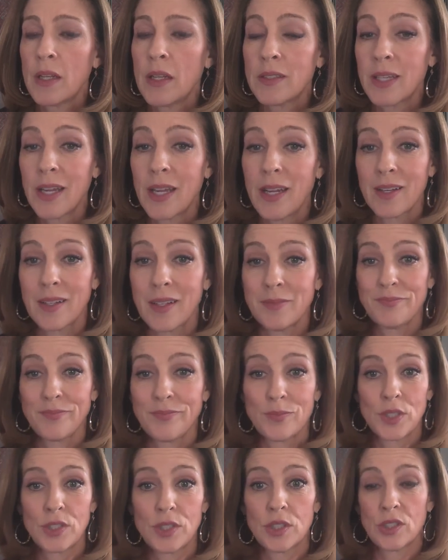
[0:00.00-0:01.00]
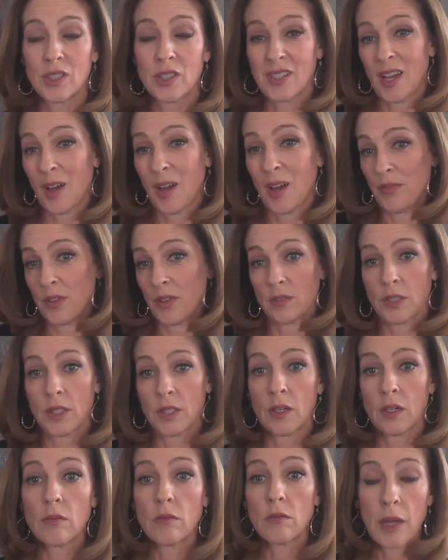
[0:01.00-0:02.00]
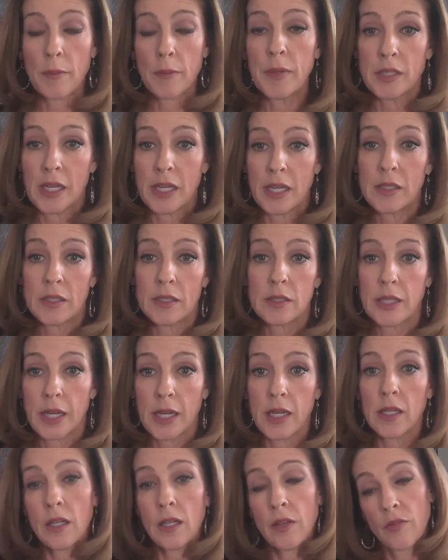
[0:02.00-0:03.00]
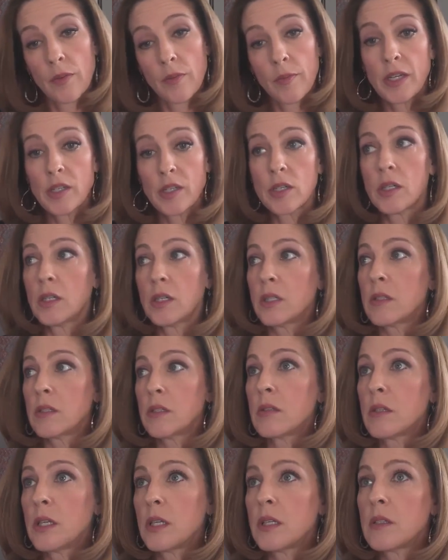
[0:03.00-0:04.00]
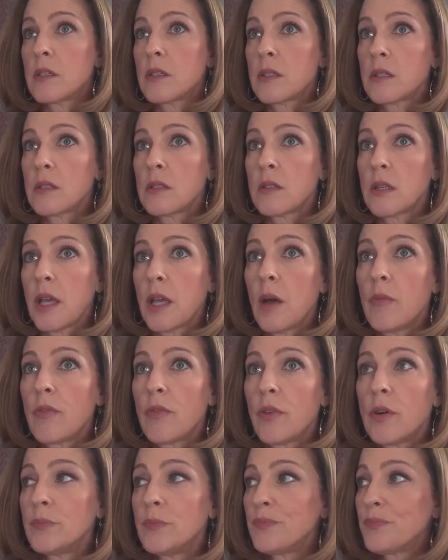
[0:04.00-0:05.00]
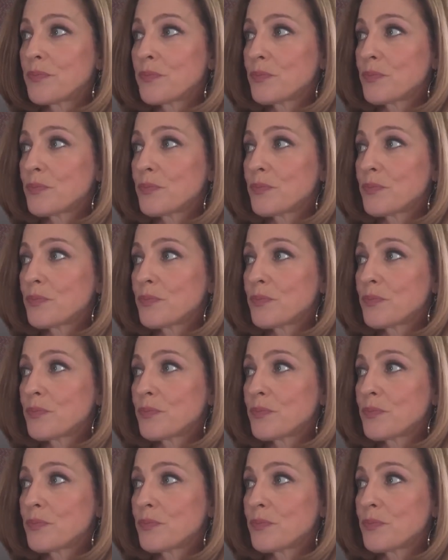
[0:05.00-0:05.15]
data, which is just helpful, I mean, data is data, information is helpful.